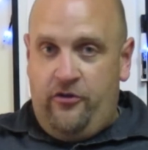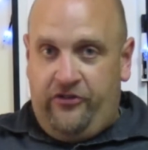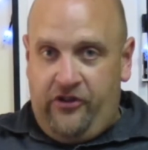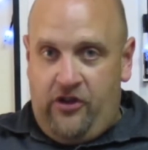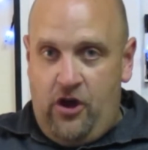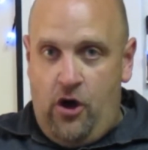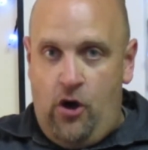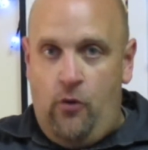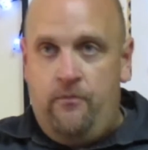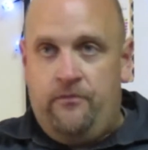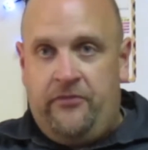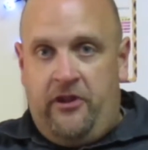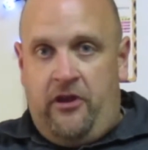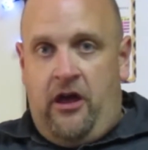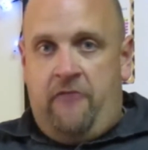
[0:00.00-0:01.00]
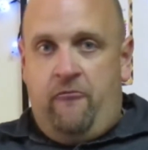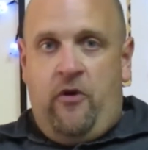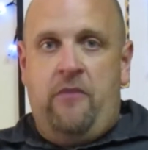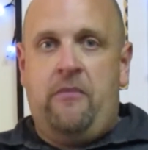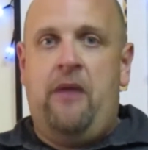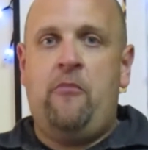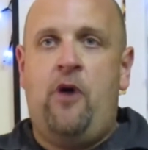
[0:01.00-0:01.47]
ago,
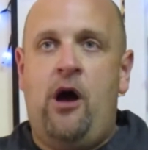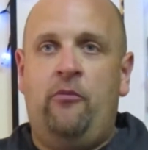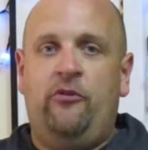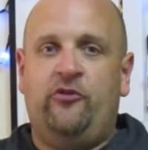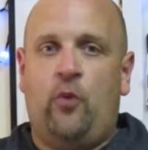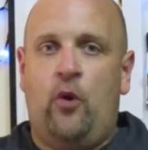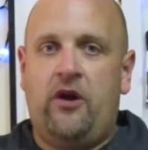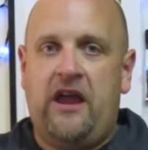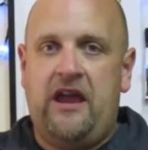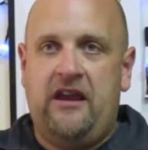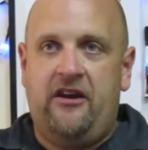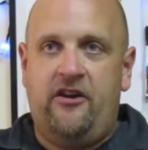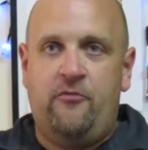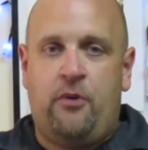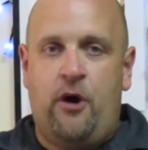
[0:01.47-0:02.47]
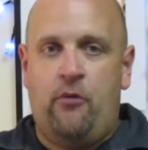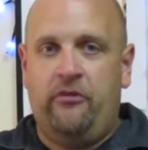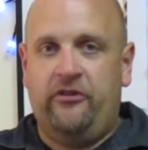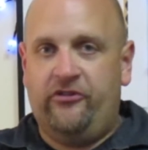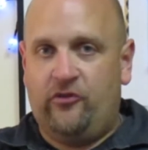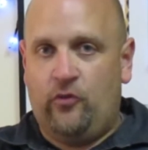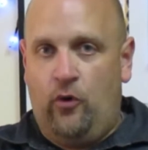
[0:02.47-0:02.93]
when my mom was working at a
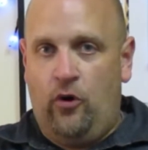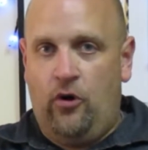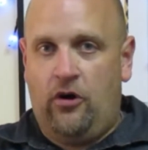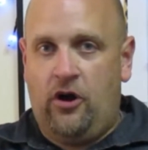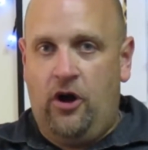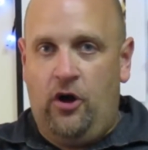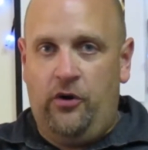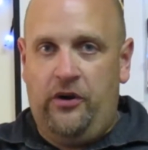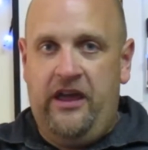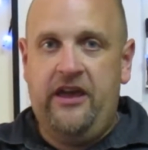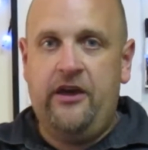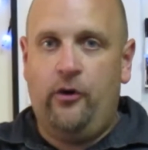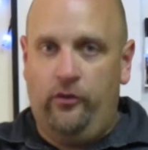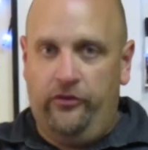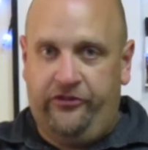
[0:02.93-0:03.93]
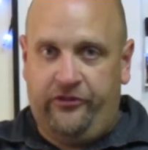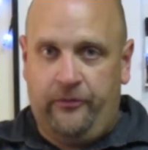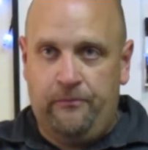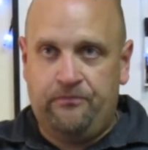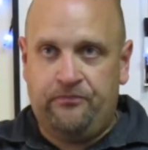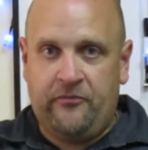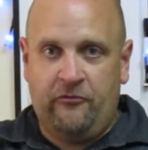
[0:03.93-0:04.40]
department store called Hills,
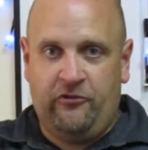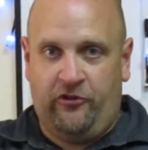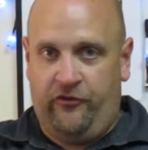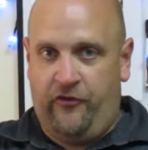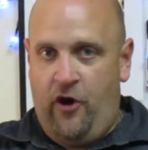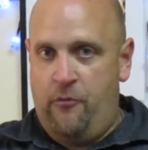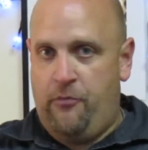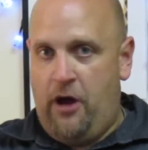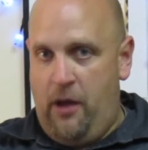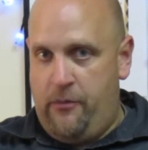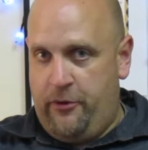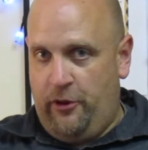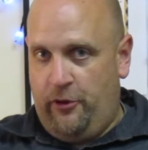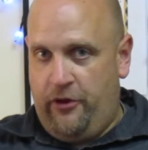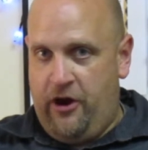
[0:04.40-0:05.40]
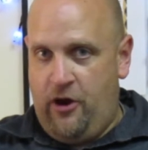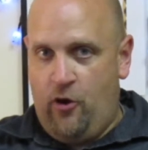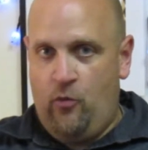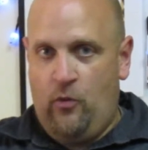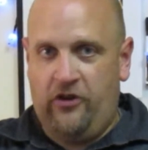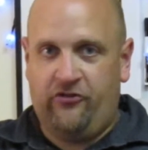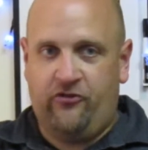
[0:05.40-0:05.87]
which is very popular here
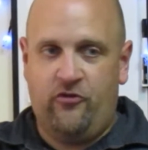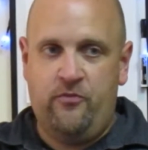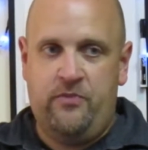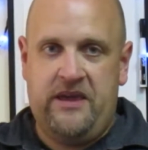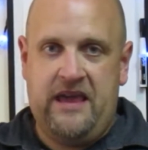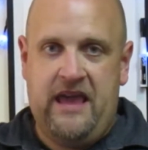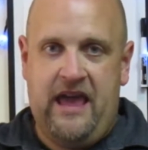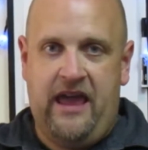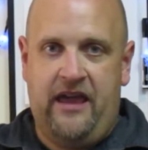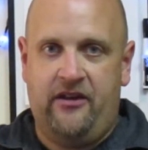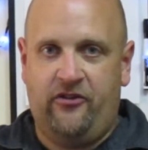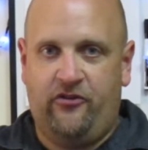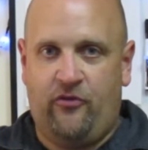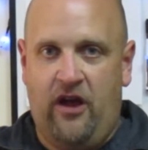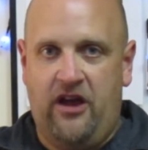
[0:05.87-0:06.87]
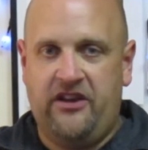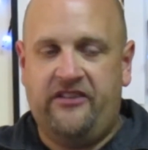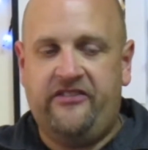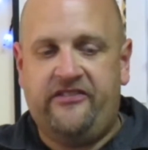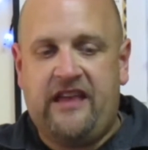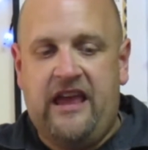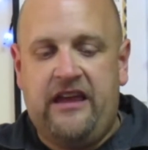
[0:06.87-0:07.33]
in western PA and the surrounding
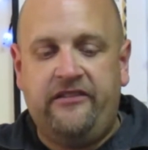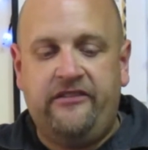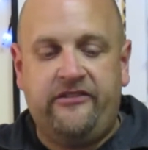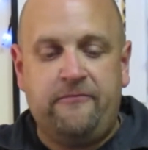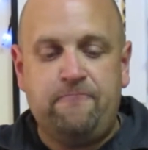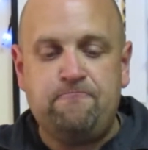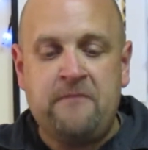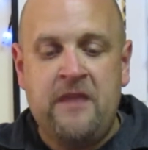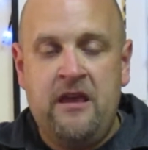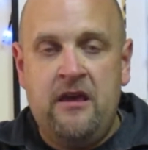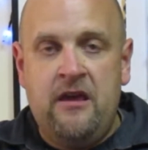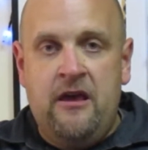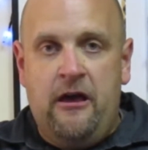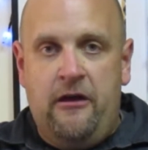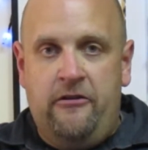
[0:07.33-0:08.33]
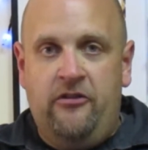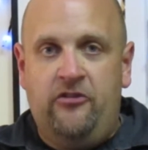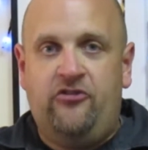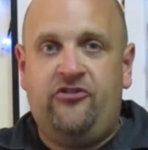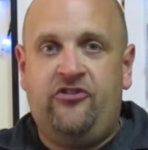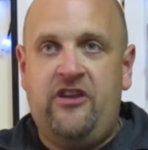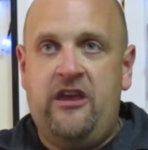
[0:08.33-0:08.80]
states,
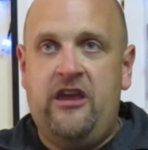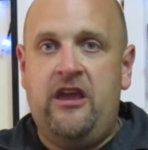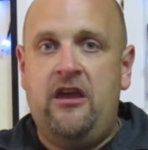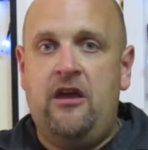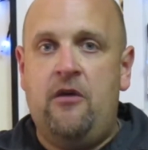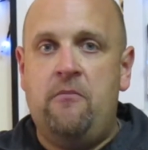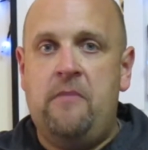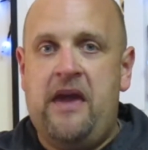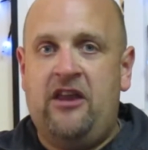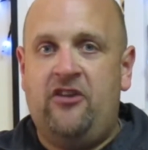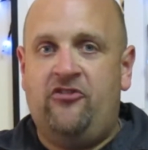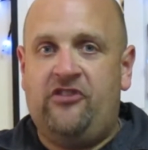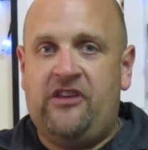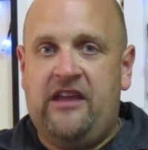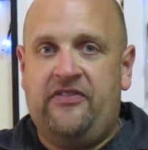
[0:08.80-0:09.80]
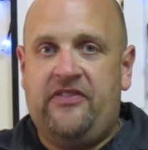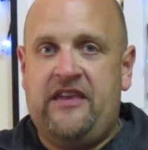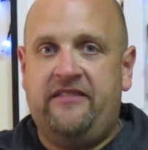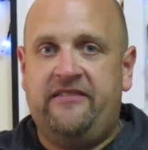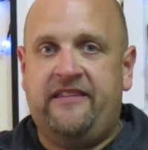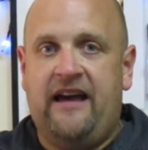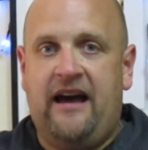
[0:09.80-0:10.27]
she managed to get the
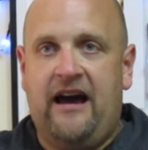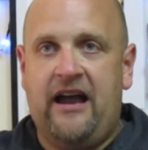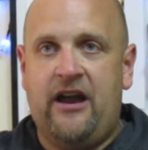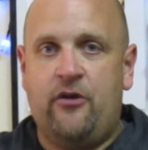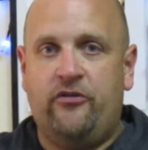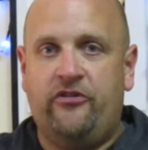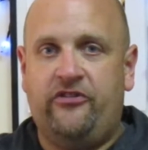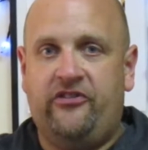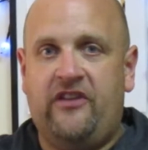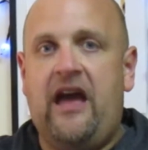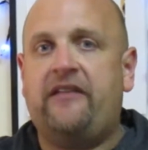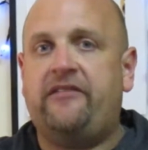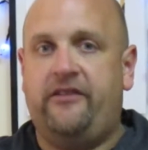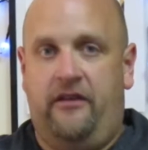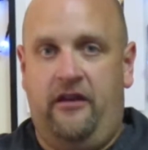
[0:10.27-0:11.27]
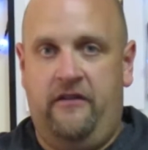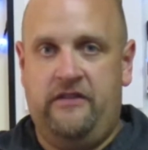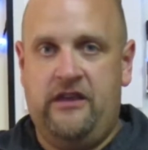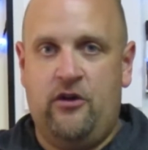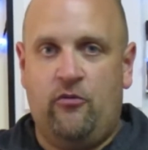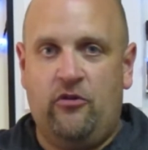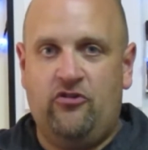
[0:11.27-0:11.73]
entire set of
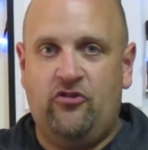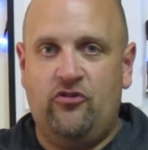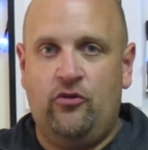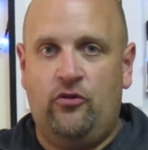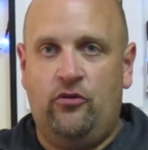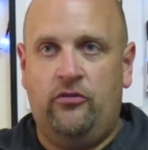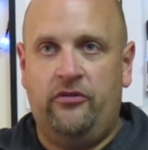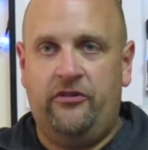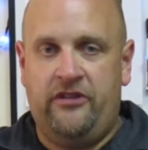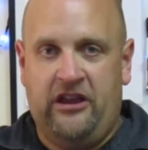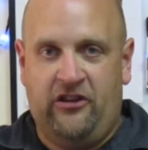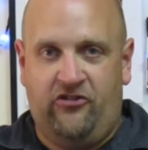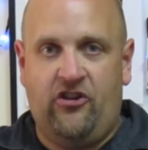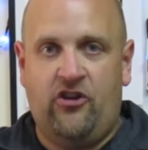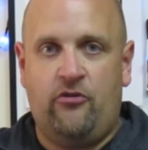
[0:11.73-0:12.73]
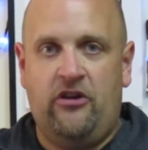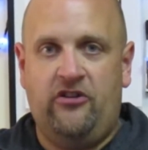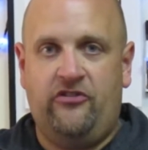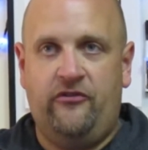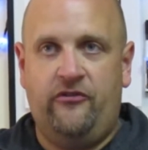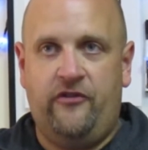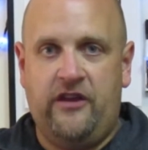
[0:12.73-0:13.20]
the original Next
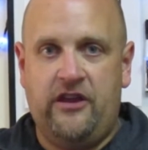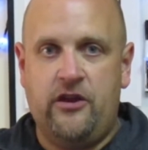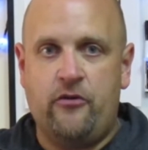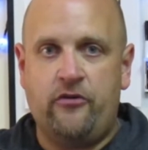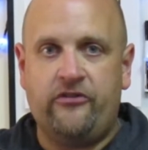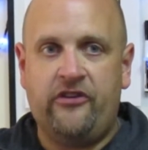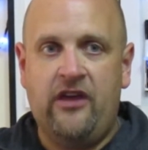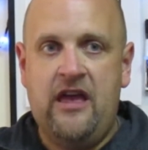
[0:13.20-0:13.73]
Generation figures.